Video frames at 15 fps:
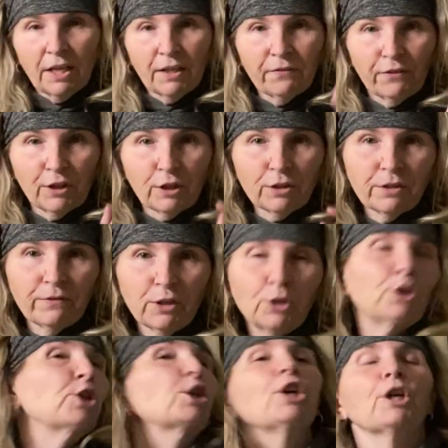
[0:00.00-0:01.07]
for those of you
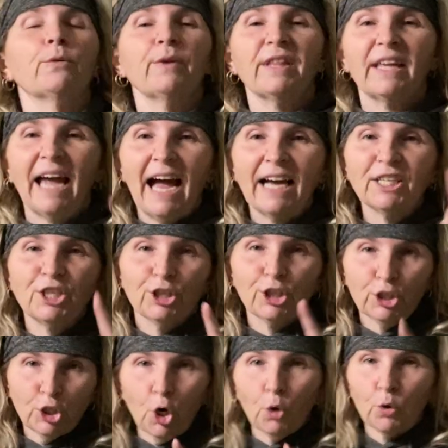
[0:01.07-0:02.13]
who cook with gas, you're
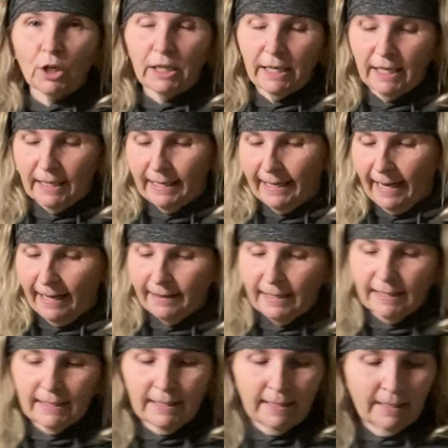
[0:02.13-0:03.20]
totally going to get
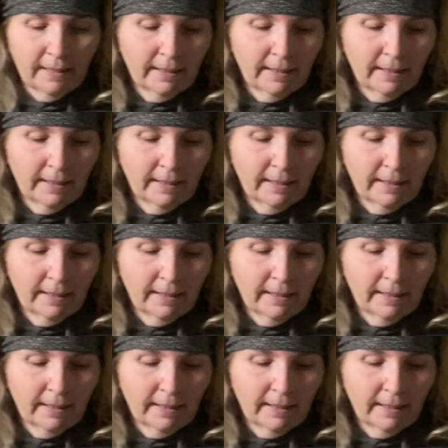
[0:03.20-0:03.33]
this.